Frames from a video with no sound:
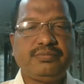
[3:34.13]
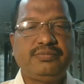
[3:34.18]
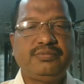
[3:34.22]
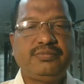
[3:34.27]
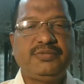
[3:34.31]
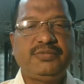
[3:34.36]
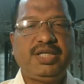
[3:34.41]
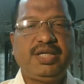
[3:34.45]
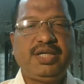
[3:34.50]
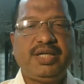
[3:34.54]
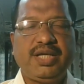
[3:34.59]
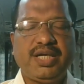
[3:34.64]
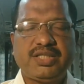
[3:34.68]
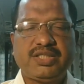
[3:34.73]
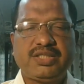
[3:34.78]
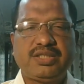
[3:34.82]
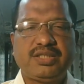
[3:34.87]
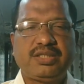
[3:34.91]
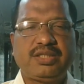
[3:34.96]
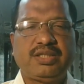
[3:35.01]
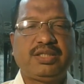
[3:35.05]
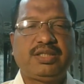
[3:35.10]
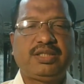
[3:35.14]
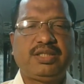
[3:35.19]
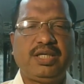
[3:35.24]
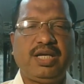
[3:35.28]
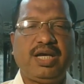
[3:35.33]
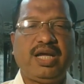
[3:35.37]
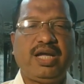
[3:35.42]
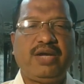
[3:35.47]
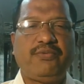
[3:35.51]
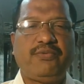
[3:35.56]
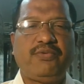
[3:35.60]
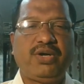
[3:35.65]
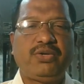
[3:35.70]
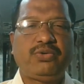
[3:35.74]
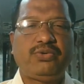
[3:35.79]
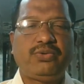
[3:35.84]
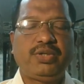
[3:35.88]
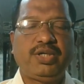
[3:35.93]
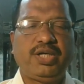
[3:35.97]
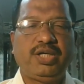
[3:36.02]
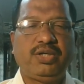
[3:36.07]
The next thing I want
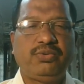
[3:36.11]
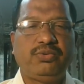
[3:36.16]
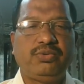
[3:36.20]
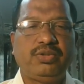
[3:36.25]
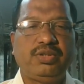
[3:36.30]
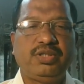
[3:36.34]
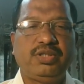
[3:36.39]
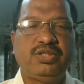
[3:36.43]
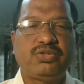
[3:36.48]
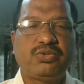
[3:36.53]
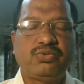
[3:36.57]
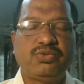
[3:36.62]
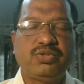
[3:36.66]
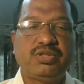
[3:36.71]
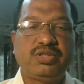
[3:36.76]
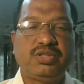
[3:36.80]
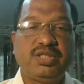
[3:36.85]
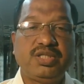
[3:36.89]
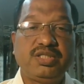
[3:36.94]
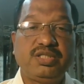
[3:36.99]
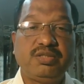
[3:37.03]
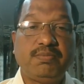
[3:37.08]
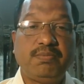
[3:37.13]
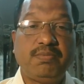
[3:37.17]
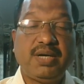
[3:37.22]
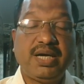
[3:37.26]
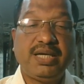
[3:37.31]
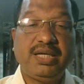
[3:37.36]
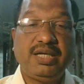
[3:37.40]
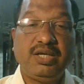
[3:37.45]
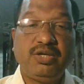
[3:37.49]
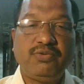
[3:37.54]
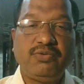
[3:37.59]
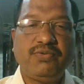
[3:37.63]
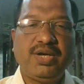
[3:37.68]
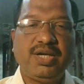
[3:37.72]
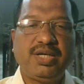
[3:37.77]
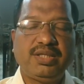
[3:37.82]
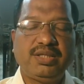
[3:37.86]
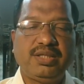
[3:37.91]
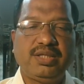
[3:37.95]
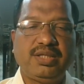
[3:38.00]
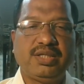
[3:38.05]
to tell you, this question is bilingual
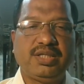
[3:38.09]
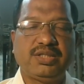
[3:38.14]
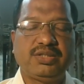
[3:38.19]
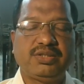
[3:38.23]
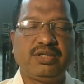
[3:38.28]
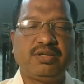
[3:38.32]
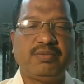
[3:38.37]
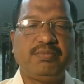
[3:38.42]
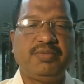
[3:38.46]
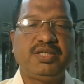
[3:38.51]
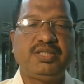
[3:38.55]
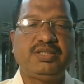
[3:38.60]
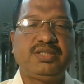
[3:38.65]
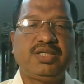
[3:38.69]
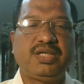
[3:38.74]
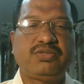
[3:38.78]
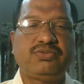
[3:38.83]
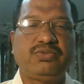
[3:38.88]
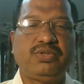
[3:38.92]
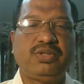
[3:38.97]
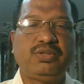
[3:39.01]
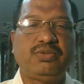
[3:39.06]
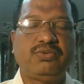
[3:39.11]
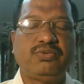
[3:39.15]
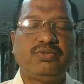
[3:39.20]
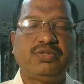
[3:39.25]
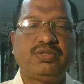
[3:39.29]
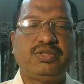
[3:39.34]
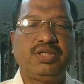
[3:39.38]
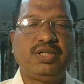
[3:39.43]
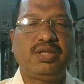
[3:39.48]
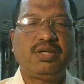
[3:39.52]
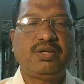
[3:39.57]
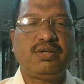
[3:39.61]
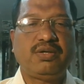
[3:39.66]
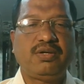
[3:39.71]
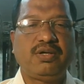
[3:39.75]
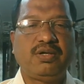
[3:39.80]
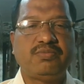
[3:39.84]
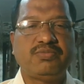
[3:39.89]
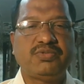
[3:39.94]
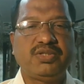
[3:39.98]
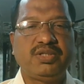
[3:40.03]
in the nature, means actual question
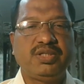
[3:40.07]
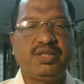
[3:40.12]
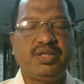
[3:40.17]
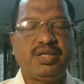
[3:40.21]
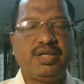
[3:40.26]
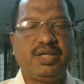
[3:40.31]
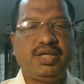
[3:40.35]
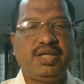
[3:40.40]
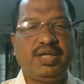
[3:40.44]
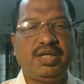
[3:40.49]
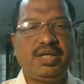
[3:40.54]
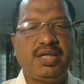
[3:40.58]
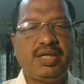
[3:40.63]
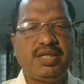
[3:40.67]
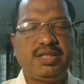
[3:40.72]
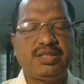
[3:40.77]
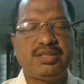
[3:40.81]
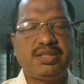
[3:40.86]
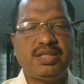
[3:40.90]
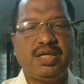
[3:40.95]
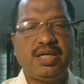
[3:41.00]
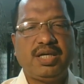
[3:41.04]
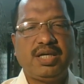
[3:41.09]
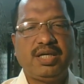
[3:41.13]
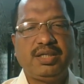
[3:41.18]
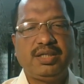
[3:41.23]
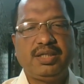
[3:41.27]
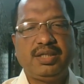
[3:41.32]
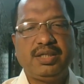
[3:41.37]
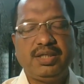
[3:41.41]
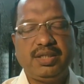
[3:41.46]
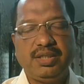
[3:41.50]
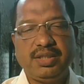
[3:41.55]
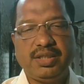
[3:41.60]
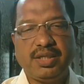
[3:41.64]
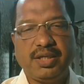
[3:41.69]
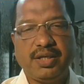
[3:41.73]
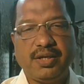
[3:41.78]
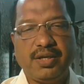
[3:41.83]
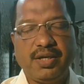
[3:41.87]
comes in English and Hindi.